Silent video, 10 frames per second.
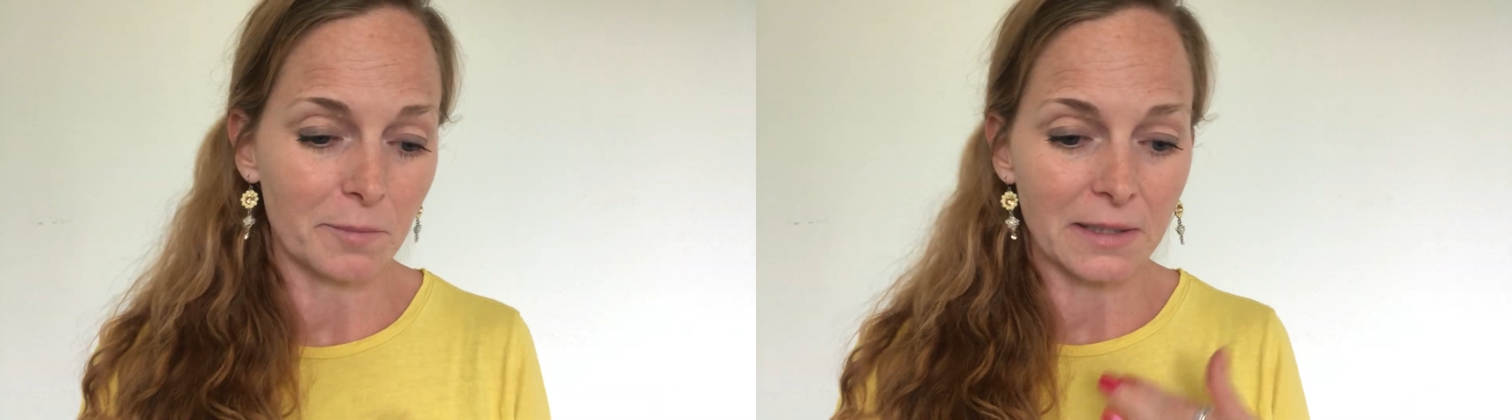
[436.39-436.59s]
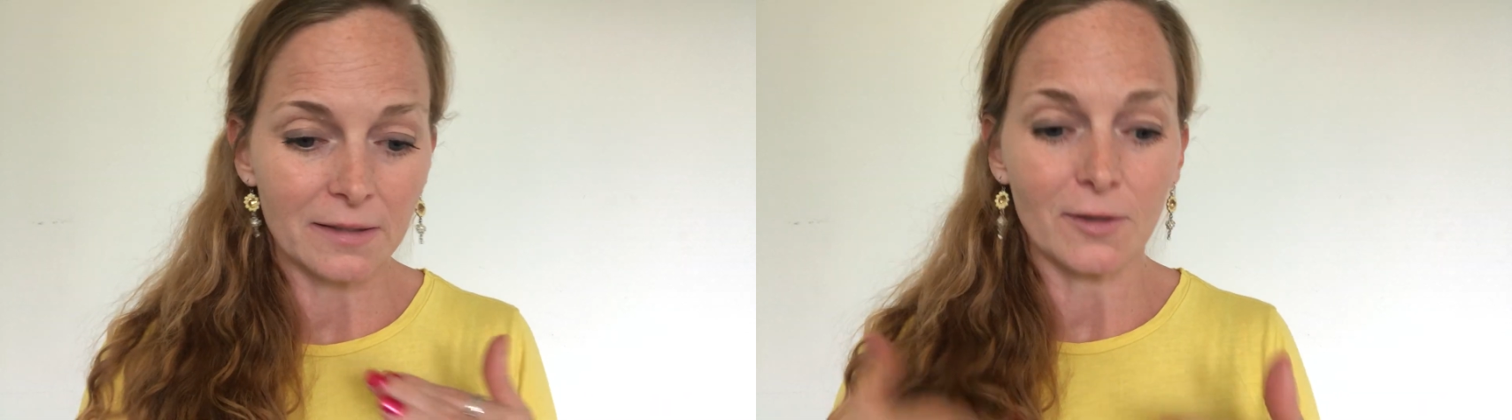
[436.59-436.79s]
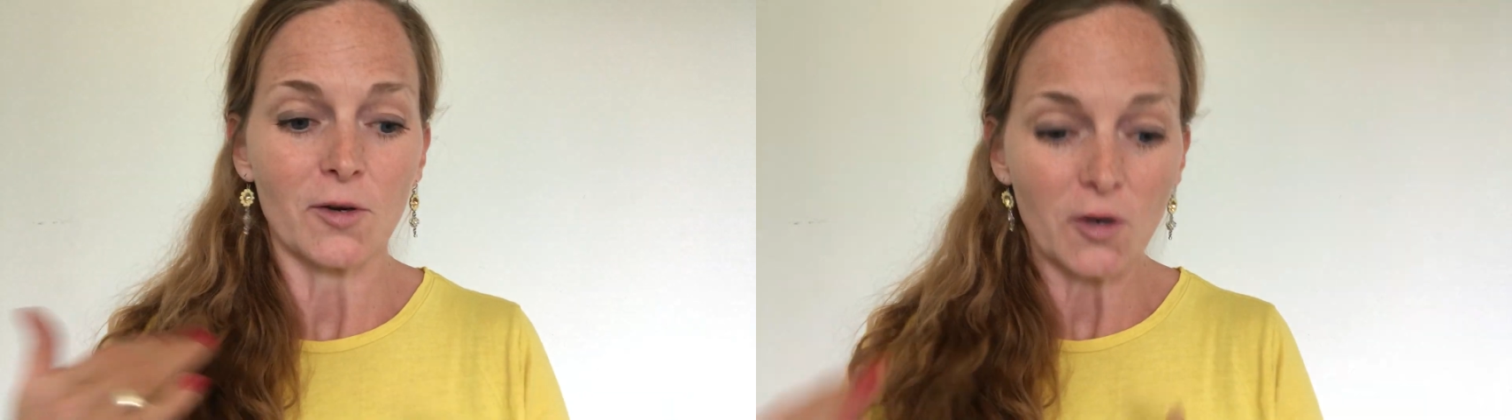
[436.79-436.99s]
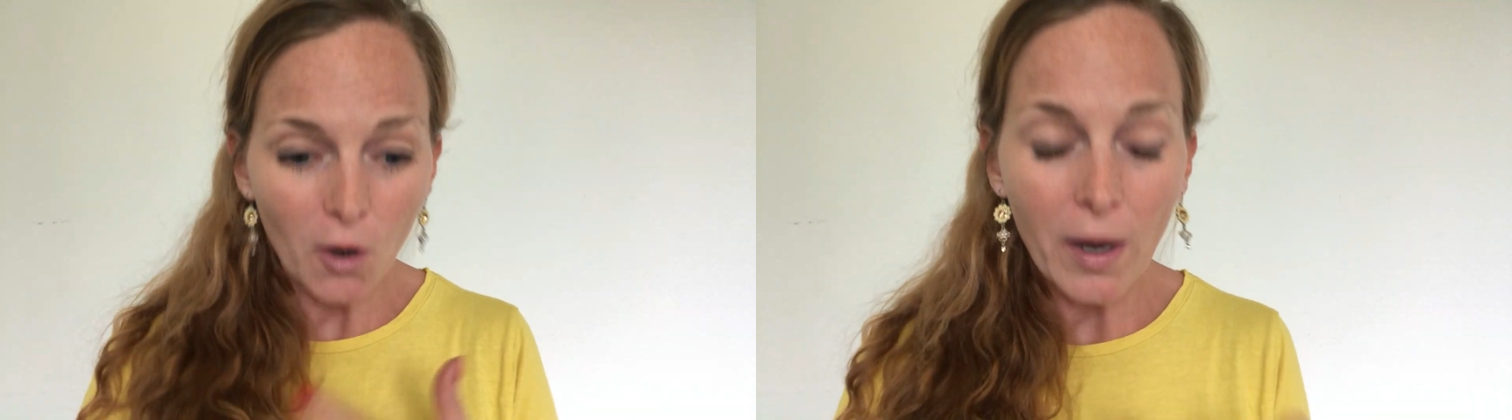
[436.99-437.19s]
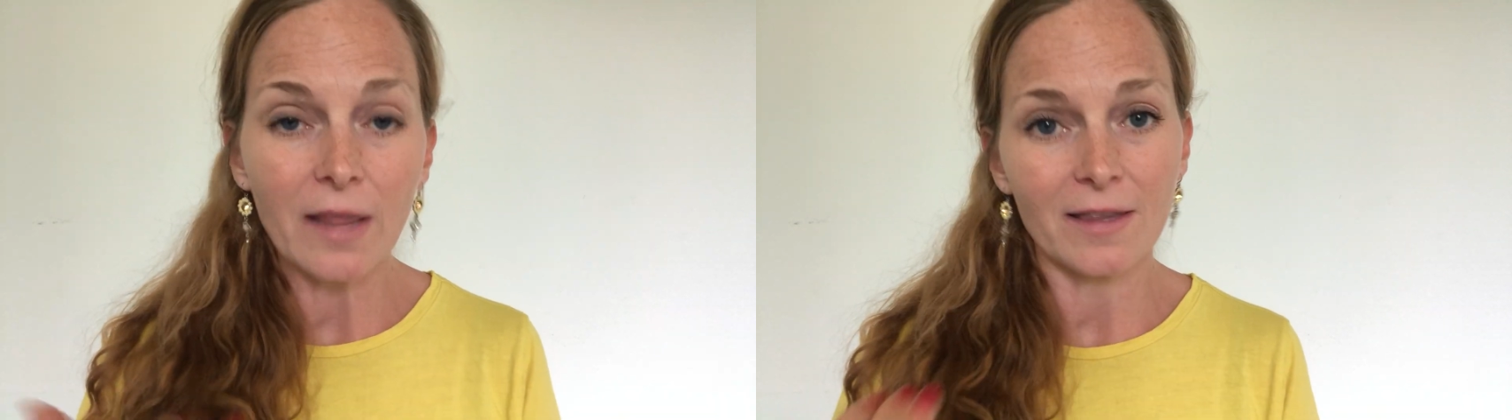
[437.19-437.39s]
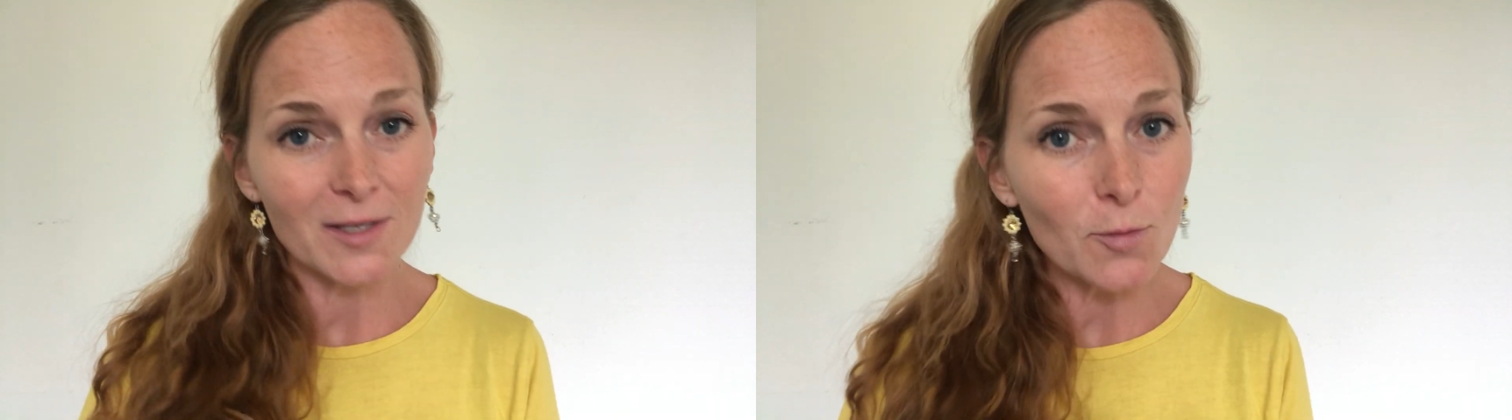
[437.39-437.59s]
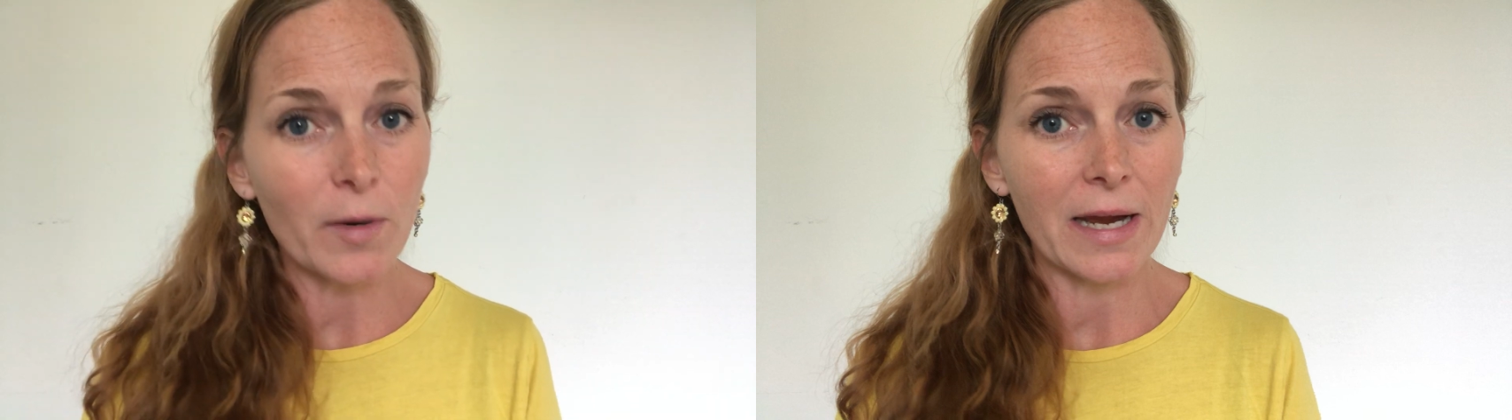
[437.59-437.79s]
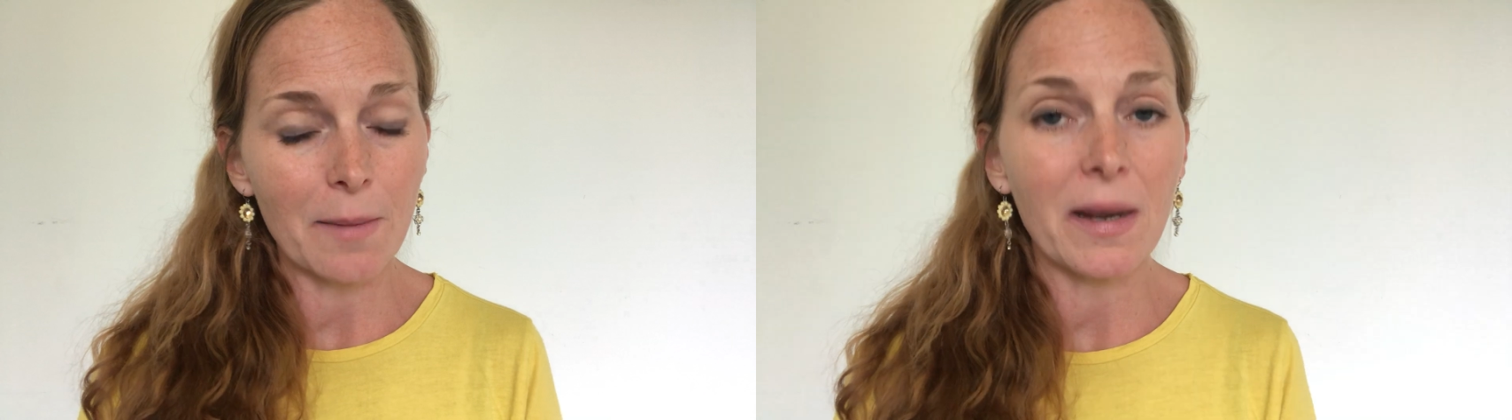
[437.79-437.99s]
been going this
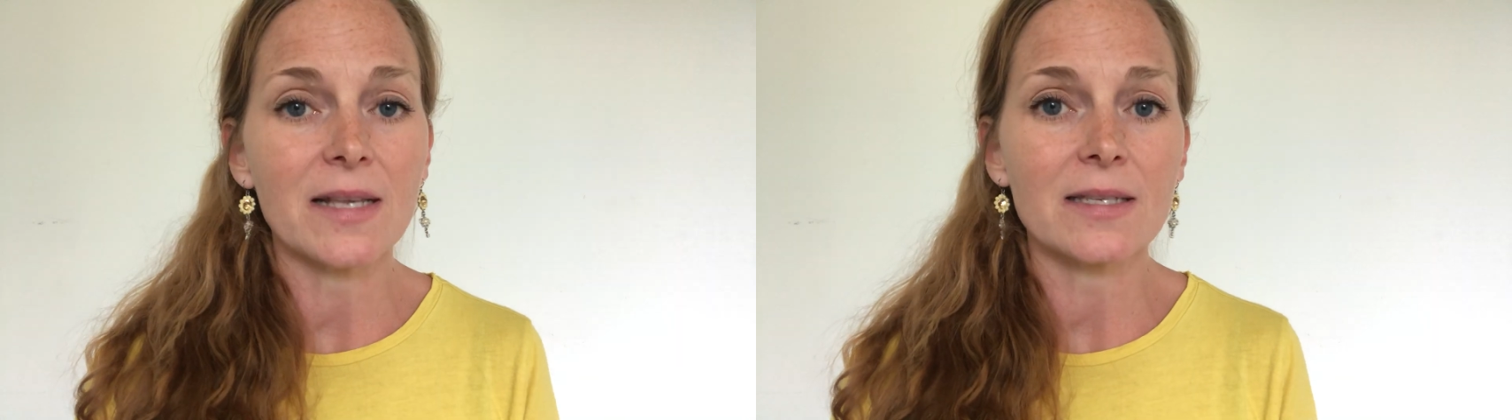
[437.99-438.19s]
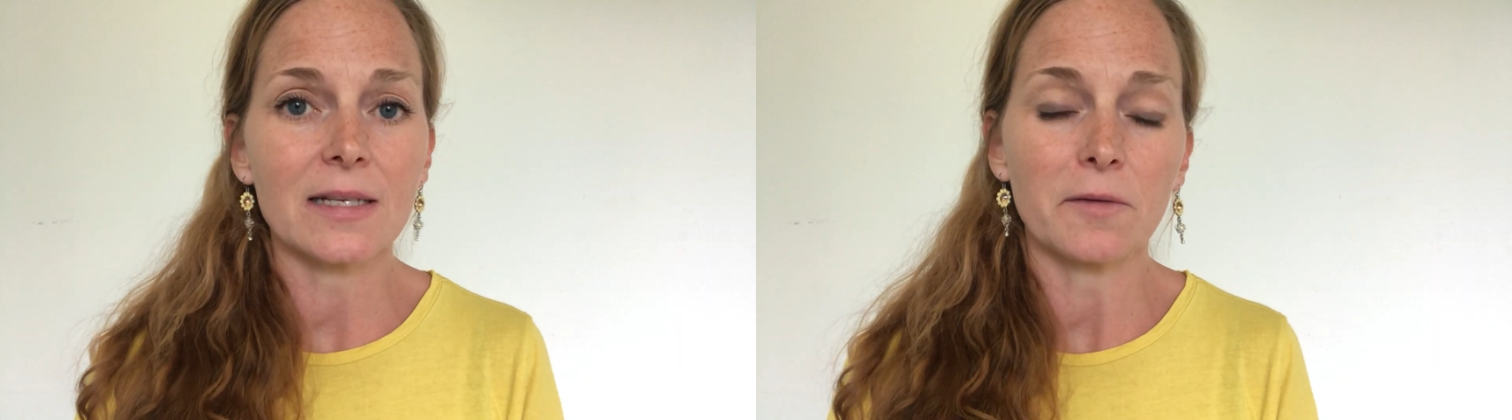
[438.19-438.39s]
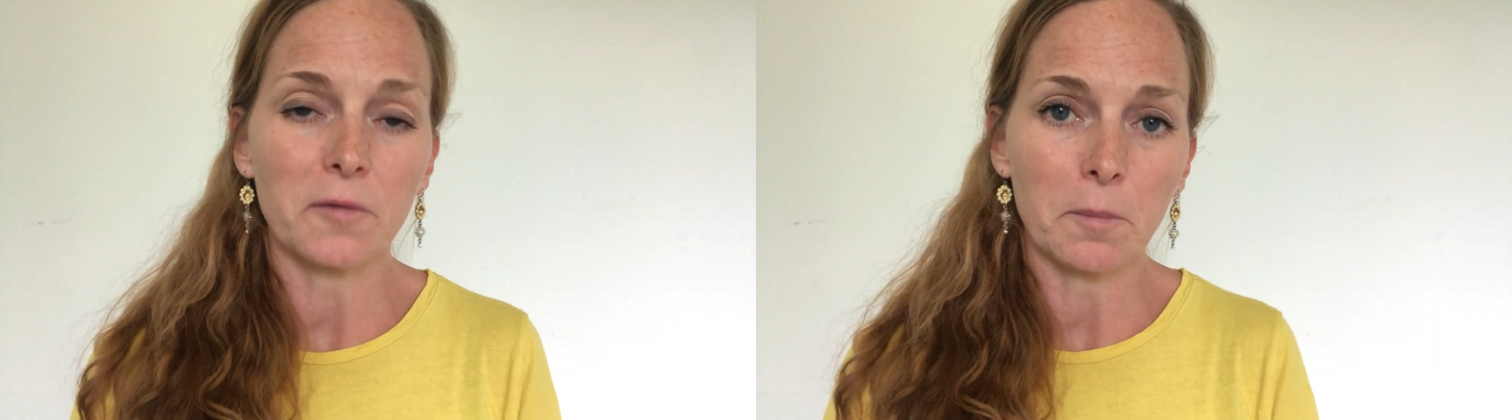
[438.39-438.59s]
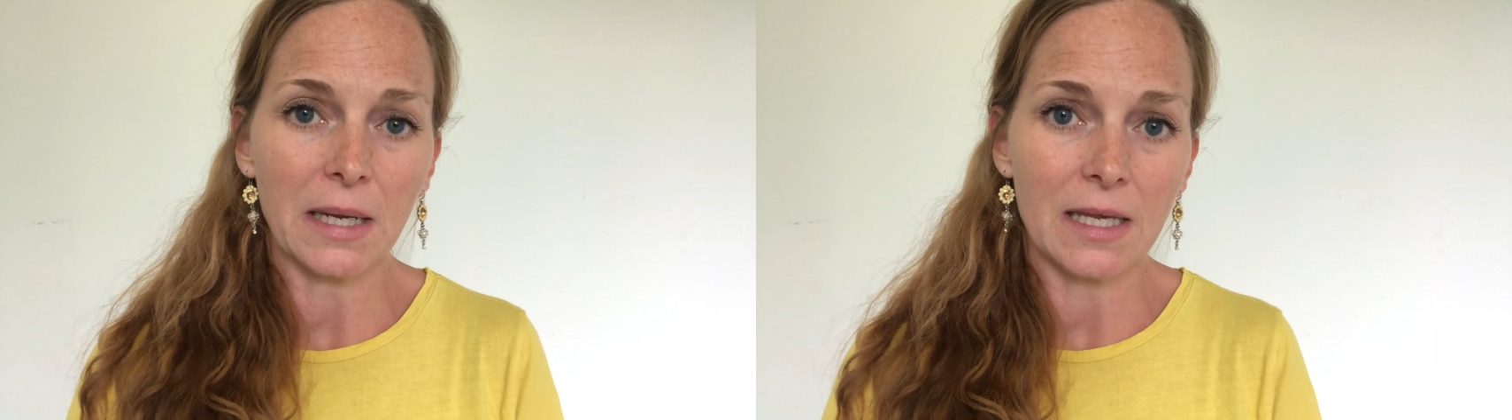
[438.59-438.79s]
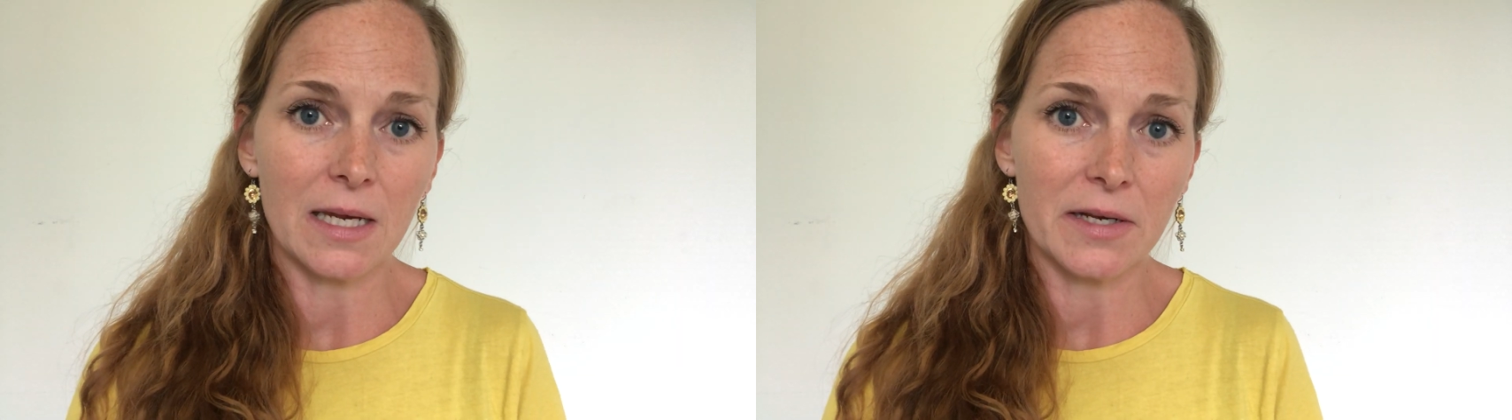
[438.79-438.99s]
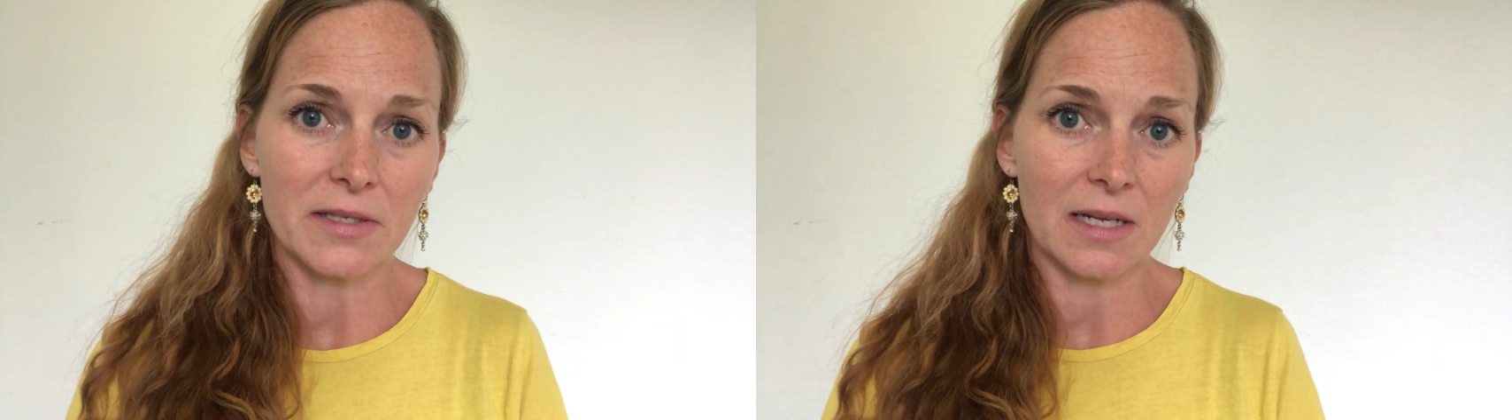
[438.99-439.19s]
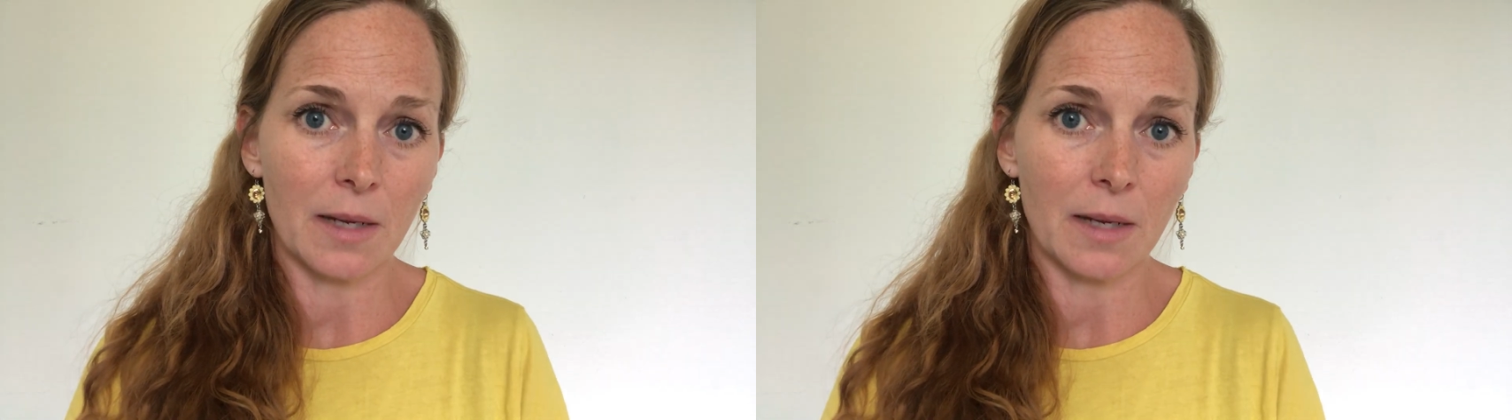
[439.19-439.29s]
way myself for many years,